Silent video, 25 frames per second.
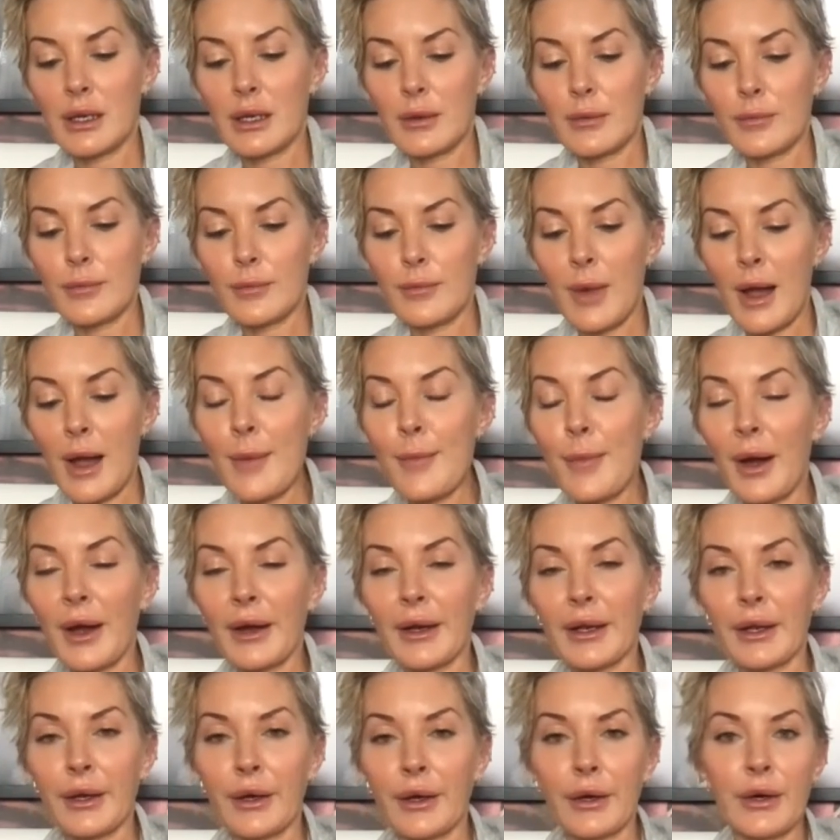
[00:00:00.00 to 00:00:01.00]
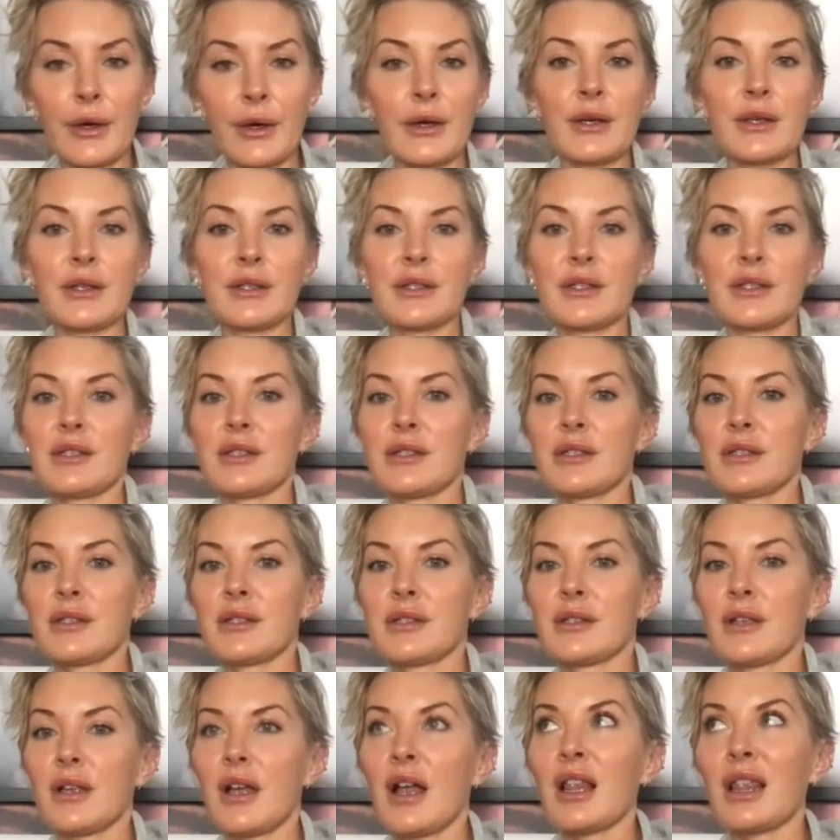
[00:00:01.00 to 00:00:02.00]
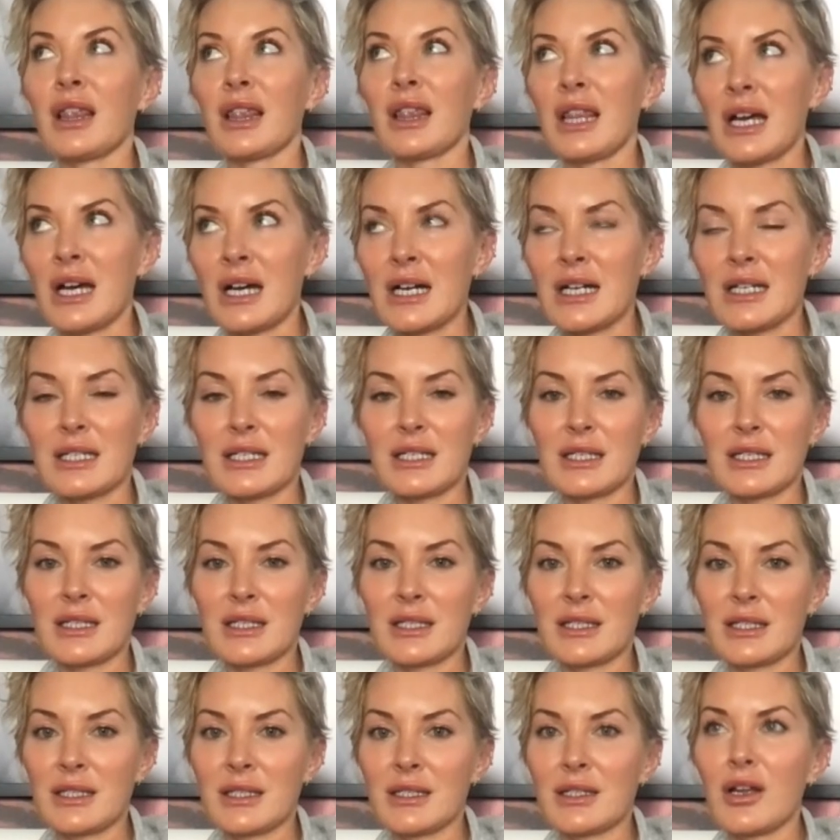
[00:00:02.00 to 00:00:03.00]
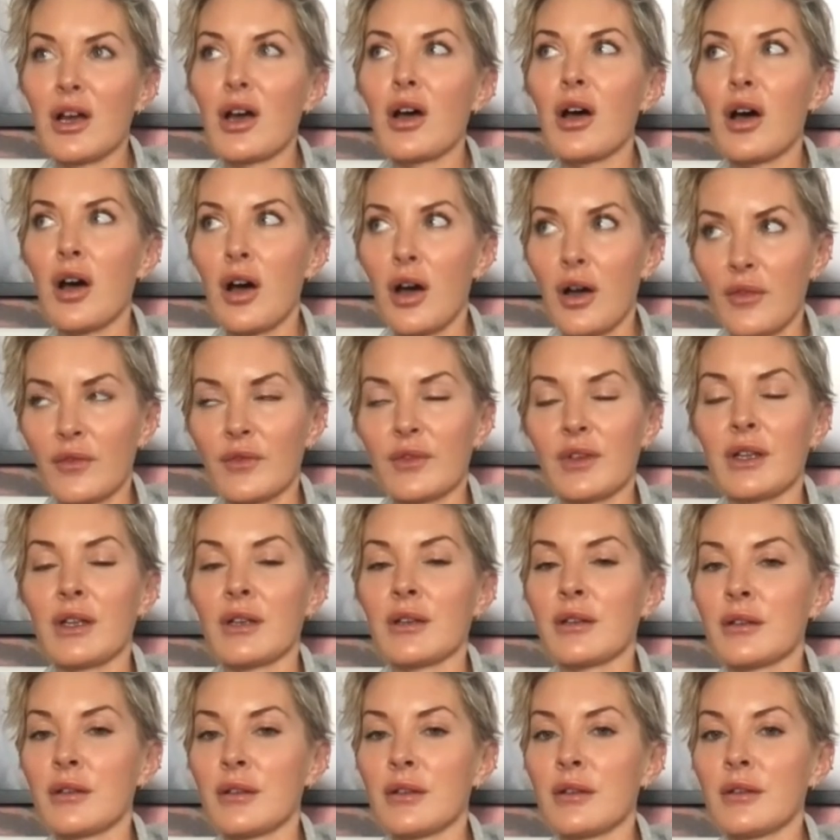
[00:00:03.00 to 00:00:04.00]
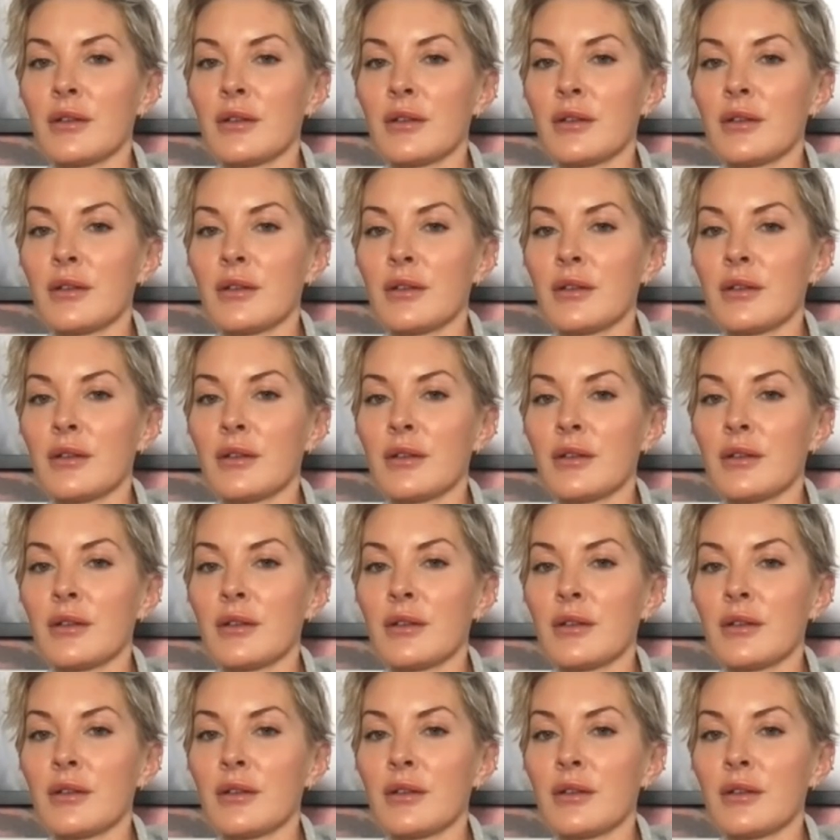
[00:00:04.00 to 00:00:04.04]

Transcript: My body hurts a lot often